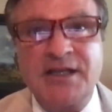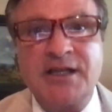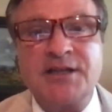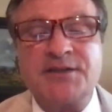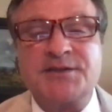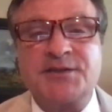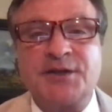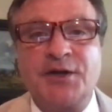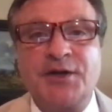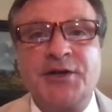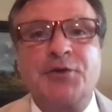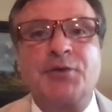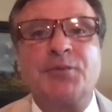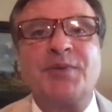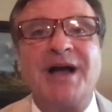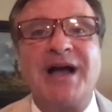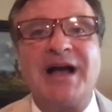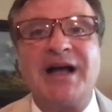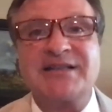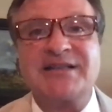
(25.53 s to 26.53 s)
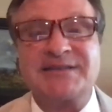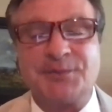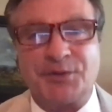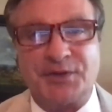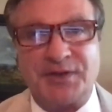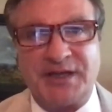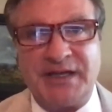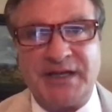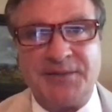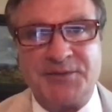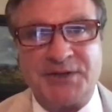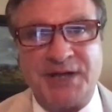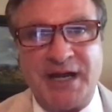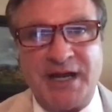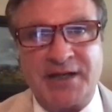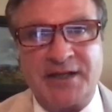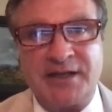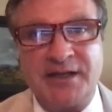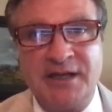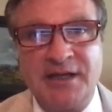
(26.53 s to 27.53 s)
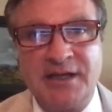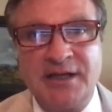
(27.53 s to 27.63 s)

it's darn near impossible to keep track